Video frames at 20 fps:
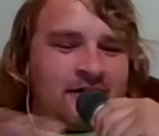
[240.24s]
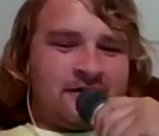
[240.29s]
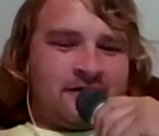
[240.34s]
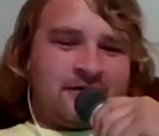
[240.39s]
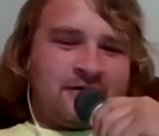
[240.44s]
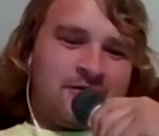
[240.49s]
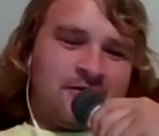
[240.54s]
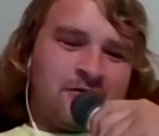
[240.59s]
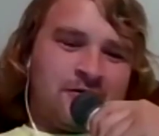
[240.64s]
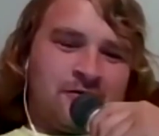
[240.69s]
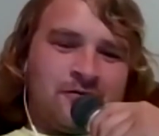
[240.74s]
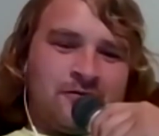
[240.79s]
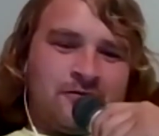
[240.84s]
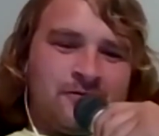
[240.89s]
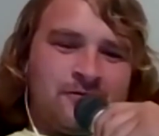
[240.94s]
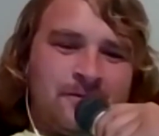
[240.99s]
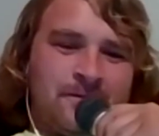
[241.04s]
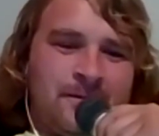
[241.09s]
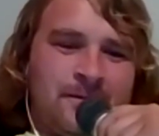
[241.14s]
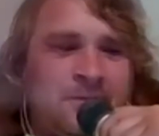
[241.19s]
so
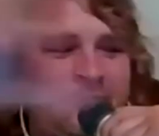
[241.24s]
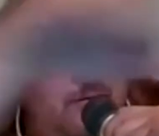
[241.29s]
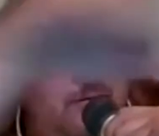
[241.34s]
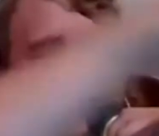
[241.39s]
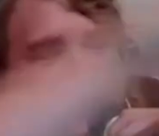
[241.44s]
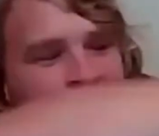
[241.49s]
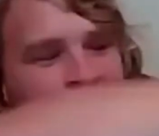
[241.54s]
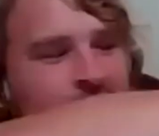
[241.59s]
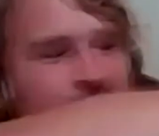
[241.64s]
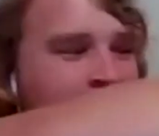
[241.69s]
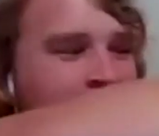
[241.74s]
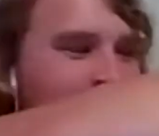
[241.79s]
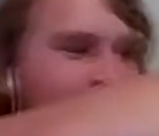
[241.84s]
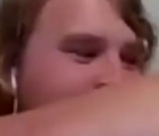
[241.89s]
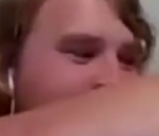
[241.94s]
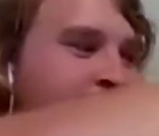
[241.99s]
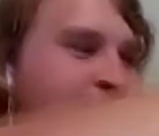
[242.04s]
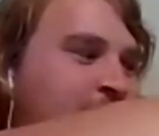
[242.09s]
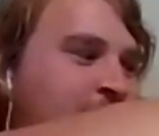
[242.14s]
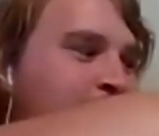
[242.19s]
his bed's right
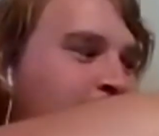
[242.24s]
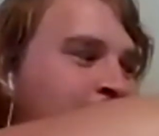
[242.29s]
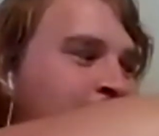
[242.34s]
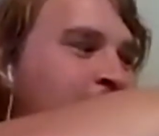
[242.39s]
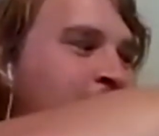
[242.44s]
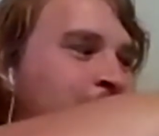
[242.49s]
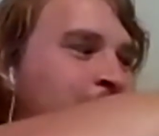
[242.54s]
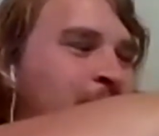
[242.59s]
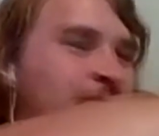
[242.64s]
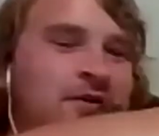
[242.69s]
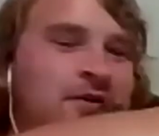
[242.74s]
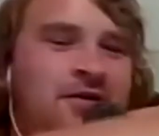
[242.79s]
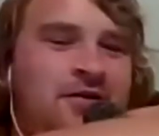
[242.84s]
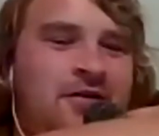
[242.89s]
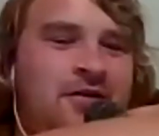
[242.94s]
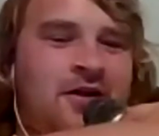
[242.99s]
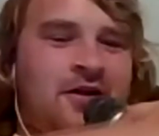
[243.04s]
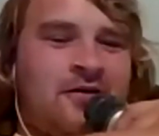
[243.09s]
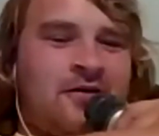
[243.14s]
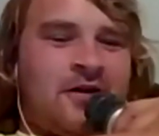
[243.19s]
next to me where I'm sitting
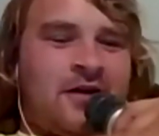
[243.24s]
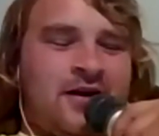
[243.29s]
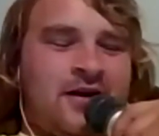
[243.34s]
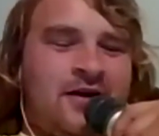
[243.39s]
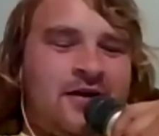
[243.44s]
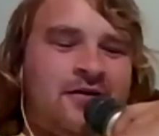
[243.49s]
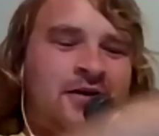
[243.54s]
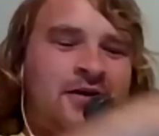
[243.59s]
here right now.